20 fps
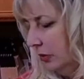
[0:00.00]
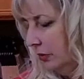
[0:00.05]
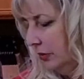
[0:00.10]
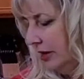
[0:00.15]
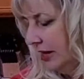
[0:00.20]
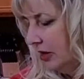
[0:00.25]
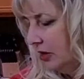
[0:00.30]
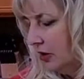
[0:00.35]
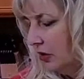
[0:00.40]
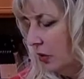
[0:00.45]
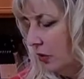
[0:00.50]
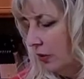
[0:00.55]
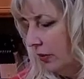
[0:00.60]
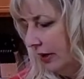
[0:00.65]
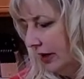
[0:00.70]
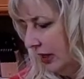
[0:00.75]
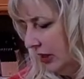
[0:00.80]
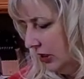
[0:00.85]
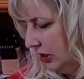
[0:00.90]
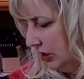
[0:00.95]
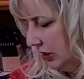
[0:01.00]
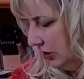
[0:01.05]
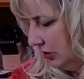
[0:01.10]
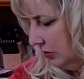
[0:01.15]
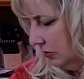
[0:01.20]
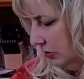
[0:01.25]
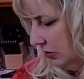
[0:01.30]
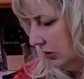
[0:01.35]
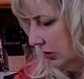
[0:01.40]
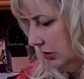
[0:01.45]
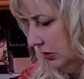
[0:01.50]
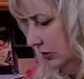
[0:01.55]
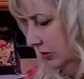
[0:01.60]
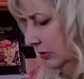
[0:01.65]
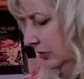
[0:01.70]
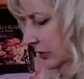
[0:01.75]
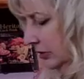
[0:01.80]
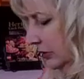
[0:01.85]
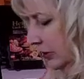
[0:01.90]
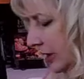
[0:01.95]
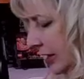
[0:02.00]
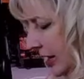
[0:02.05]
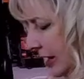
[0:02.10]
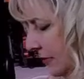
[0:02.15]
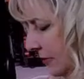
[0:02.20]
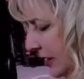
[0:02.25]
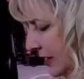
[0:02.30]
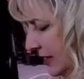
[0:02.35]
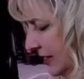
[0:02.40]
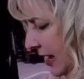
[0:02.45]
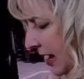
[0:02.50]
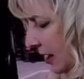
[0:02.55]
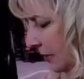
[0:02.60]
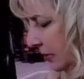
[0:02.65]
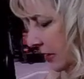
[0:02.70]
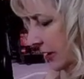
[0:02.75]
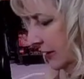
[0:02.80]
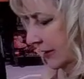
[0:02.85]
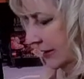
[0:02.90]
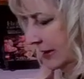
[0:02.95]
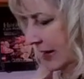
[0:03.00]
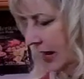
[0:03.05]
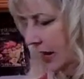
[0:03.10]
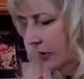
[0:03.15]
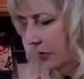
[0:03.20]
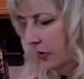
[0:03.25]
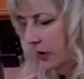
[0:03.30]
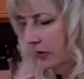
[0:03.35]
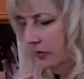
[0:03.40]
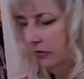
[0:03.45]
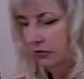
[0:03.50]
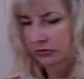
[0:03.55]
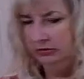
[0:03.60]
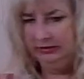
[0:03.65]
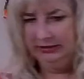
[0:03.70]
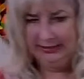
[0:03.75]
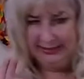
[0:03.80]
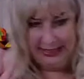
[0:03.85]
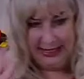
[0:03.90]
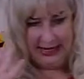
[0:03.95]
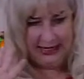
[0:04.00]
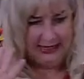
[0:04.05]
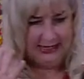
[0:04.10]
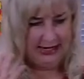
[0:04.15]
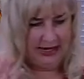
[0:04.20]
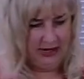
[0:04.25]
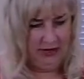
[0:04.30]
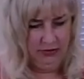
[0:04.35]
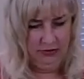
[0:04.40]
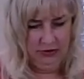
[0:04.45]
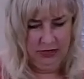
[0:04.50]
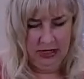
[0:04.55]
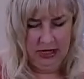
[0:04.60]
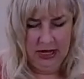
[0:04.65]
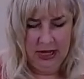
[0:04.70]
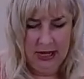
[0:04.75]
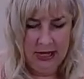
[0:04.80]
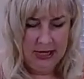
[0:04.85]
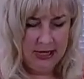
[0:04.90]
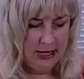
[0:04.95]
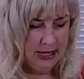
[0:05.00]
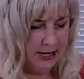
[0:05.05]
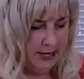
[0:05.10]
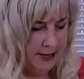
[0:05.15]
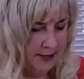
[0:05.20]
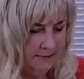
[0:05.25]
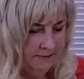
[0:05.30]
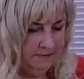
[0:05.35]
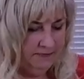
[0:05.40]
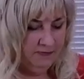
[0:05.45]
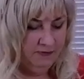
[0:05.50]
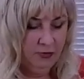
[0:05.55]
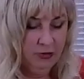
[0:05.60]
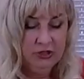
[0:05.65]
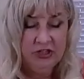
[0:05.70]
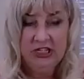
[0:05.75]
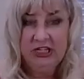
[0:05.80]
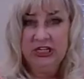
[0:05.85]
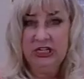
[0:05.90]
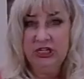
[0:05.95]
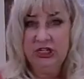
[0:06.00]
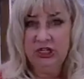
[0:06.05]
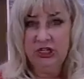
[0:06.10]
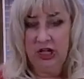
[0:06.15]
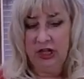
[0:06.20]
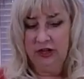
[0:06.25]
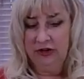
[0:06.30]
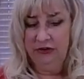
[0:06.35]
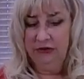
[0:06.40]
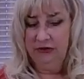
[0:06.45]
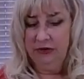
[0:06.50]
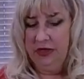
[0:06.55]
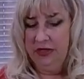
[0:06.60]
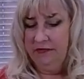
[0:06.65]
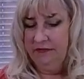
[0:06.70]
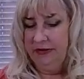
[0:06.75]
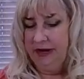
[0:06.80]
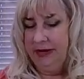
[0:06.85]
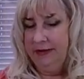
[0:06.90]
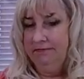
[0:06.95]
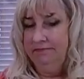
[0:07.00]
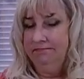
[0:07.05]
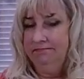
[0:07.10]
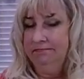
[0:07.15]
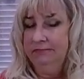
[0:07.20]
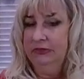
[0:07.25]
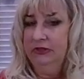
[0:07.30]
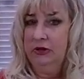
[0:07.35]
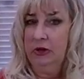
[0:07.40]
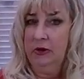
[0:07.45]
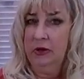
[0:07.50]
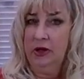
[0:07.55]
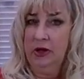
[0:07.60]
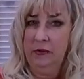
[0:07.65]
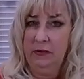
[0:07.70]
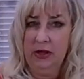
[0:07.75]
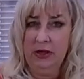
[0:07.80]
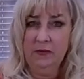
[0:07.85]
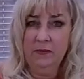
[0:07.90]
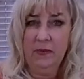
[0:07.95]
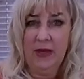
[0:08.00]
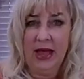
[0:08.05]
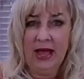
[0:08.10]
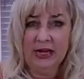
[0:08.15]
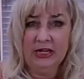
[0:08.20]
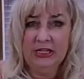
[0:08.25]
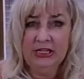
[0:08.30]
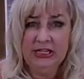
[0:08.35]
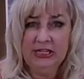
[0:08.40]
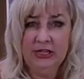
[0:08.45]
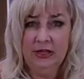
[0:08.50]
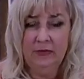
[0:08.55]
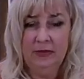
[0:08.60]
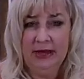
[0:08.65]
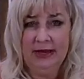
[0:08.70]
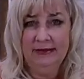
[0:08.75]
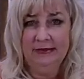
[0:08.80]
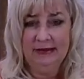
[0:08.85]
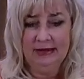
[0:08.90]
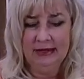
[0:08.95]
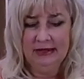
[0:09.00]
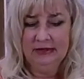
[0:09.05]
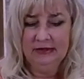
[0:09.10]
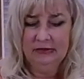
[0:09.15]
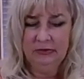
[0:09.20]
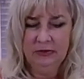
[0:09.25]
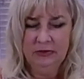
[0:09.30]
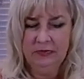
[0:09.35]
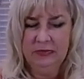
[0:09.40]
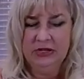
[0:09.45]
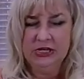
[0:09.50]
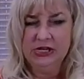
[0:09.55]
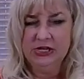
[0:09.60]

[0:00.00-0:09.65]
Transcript: we are going to, as soon as I can get my tablet staying where it won't slide down, 14-inch dollar to wreath frame. So going back to the basics, we've been